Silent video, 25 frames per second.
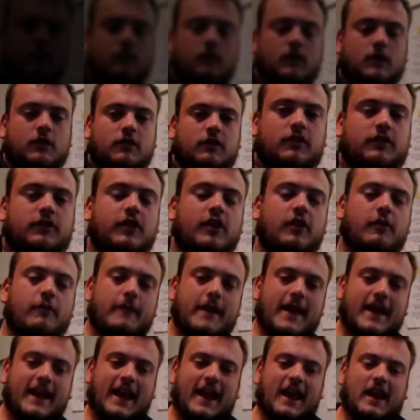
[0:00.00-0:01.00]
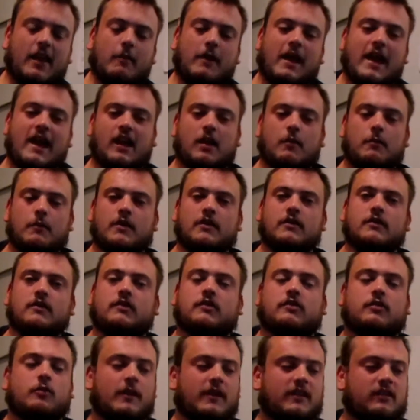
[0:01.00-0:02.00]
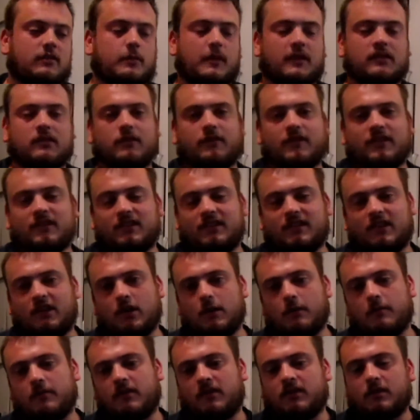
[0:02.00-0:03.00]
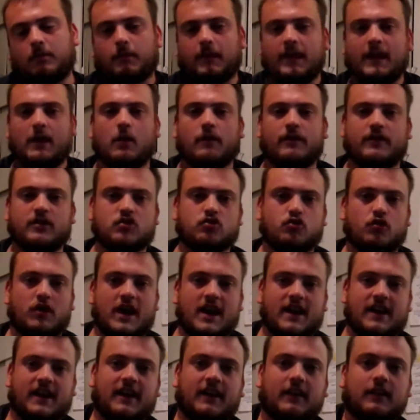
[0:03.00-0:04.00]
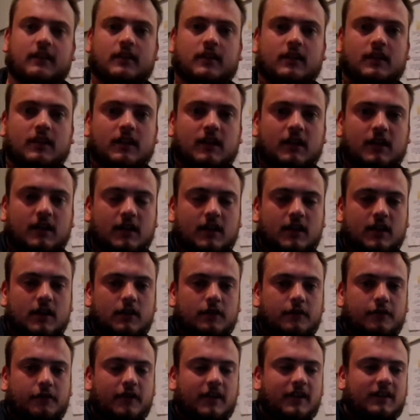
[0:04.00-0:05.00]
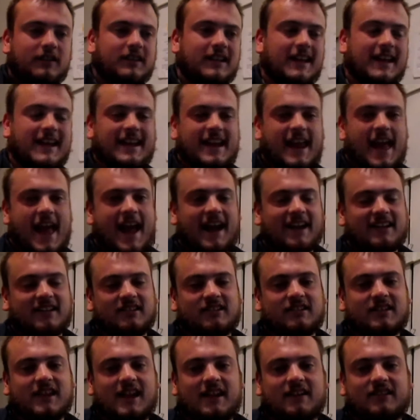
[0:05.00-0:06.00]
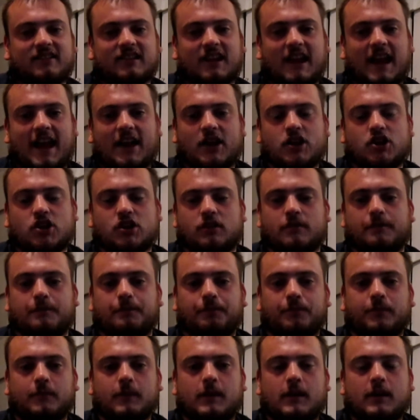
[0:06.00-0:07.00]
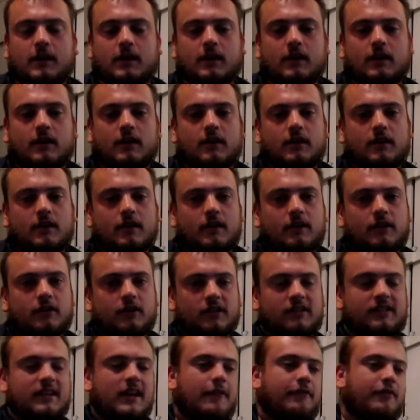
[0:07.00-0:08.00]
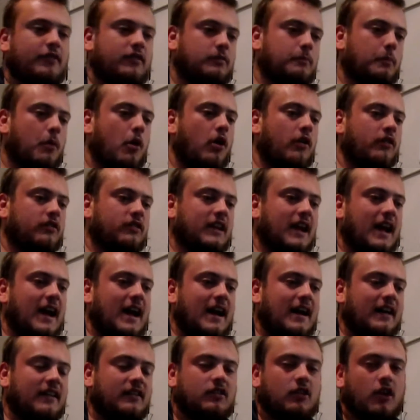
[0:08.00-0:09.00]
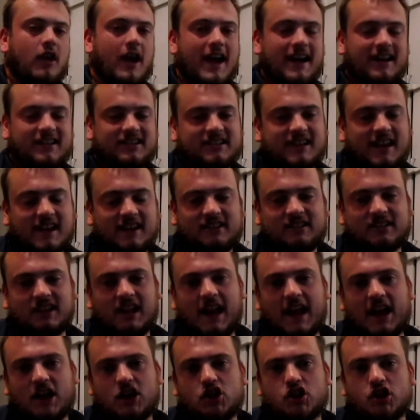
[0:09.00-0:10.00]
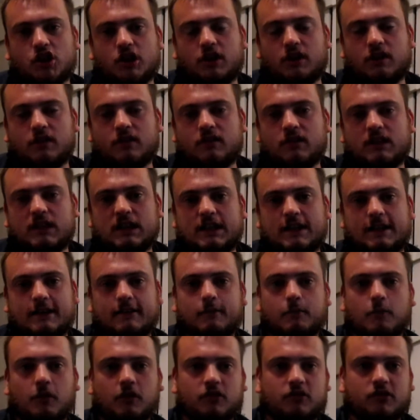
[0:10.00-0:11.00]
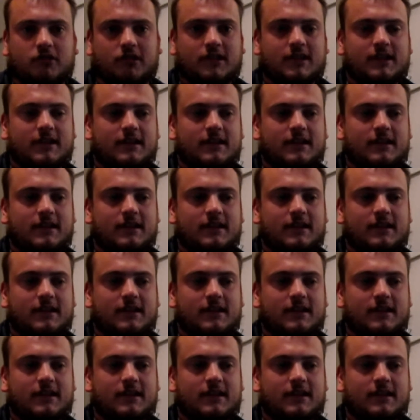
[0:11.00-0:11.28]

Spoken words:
There are two main elements where specificity comes into play within training. Firstly, in exercise selection. So say for sports guys, your exercise selection must